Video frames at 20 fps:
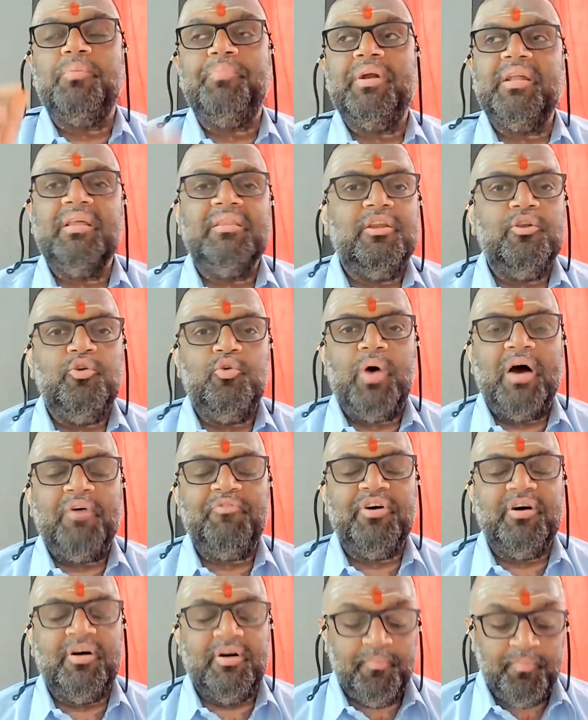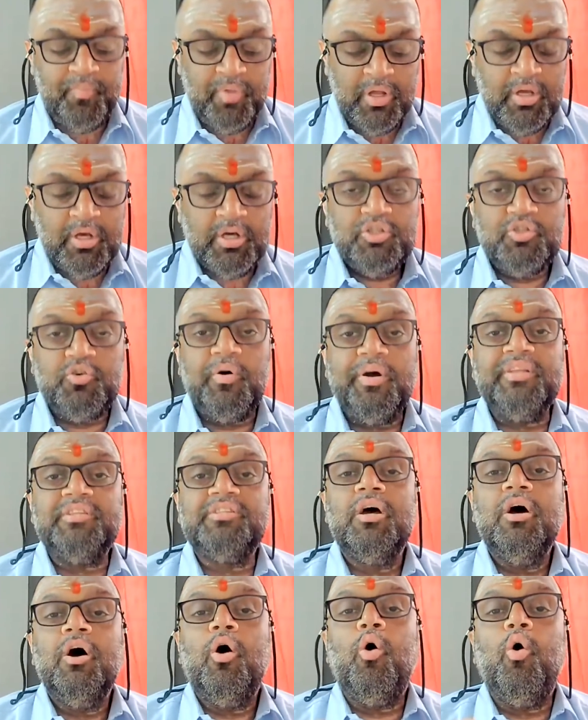a bit and then you have a. So
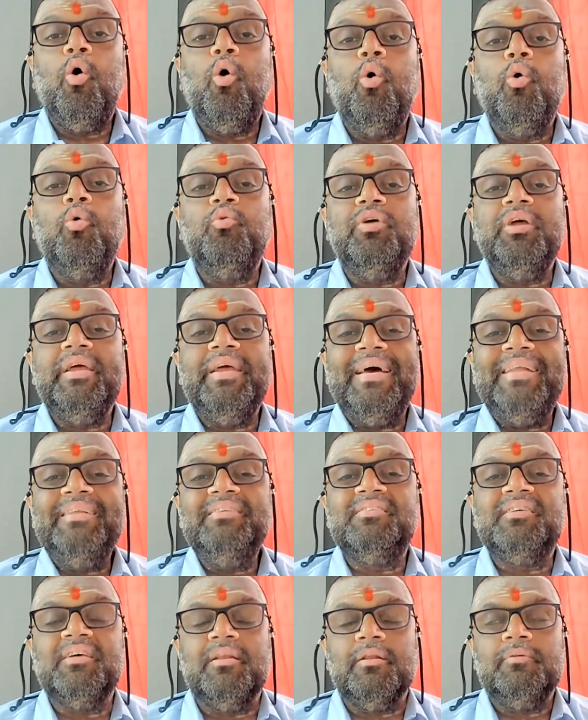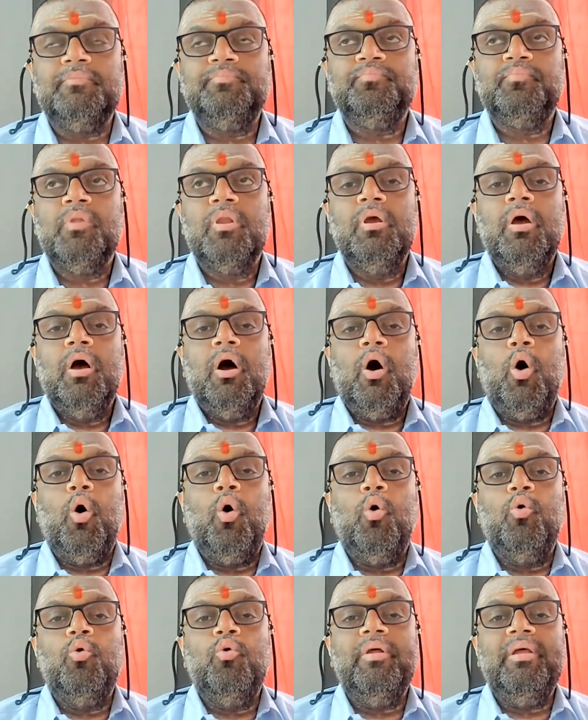it's Oriental.
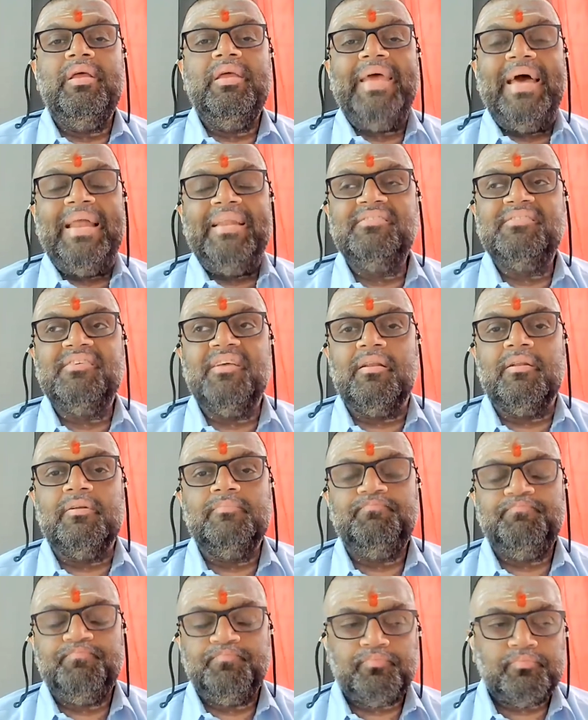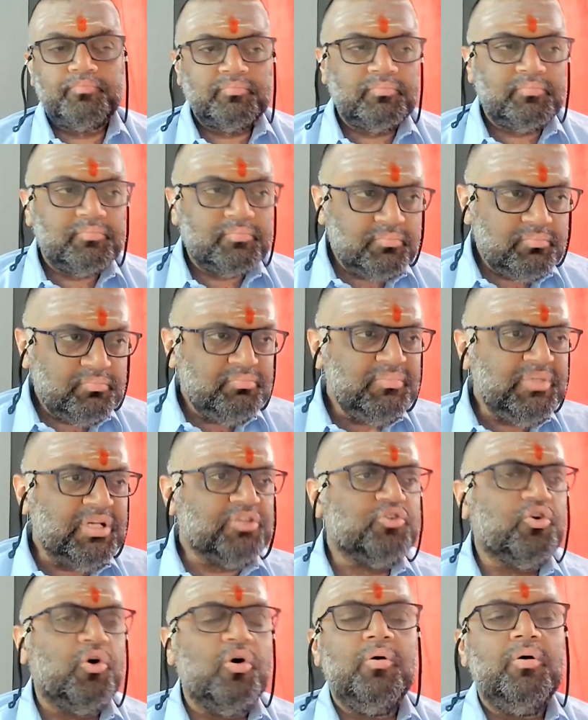Oriental.
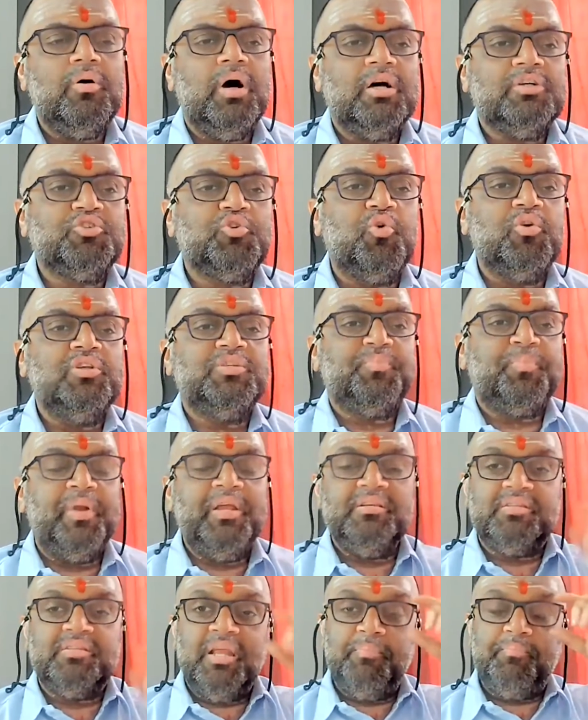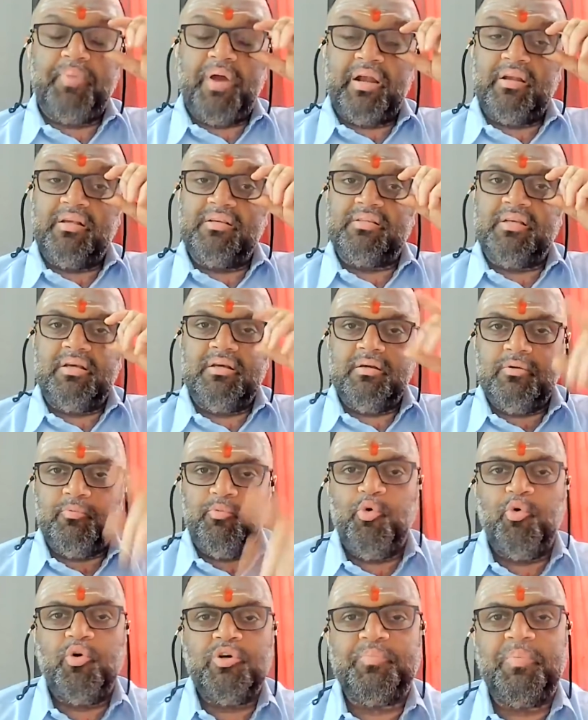So students, please keep practicing.
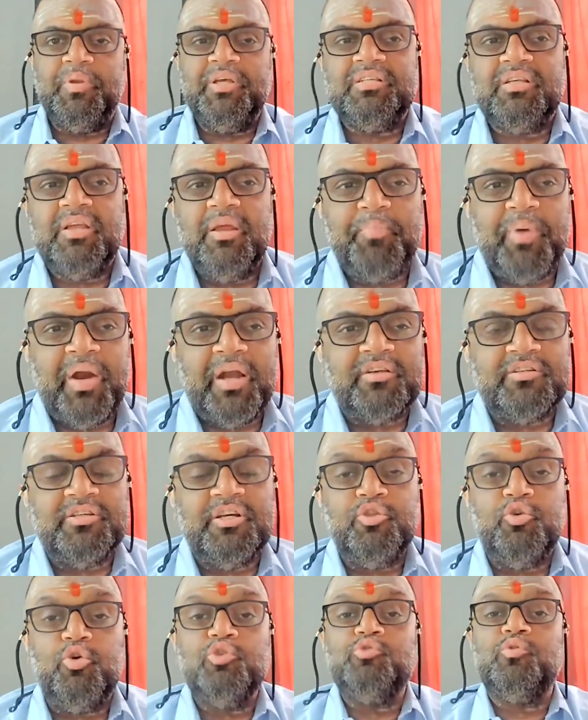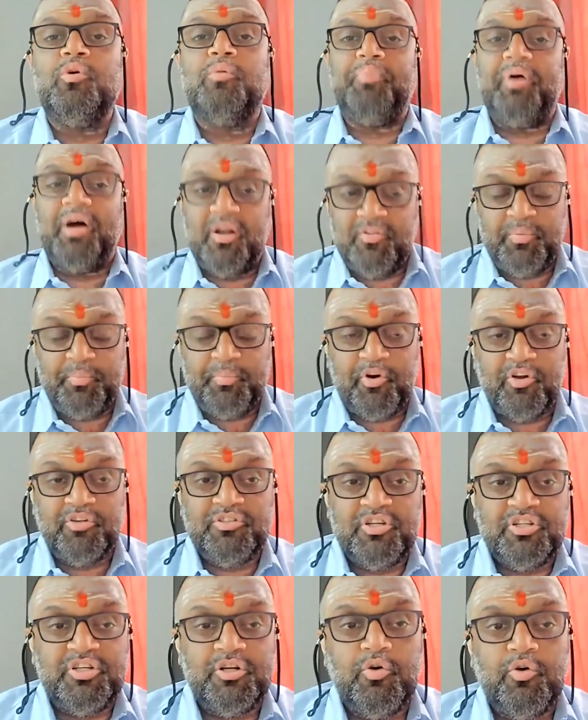Viewers, please keep practicing. Those who are part of the
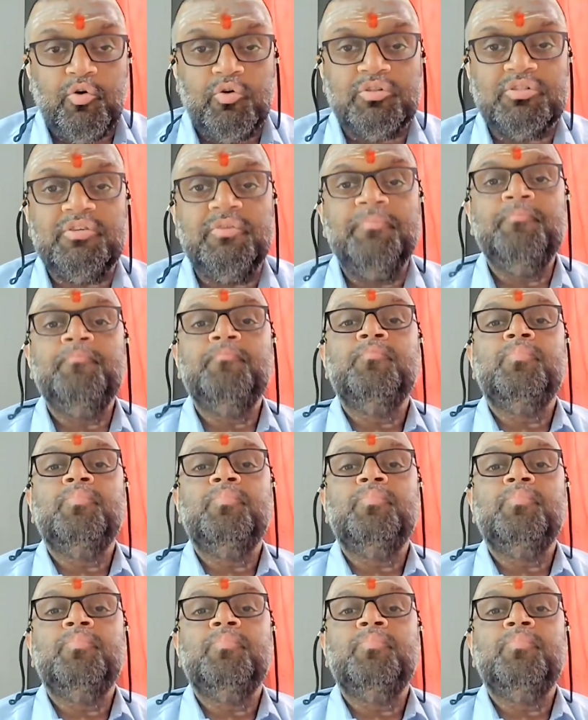pronunciation course,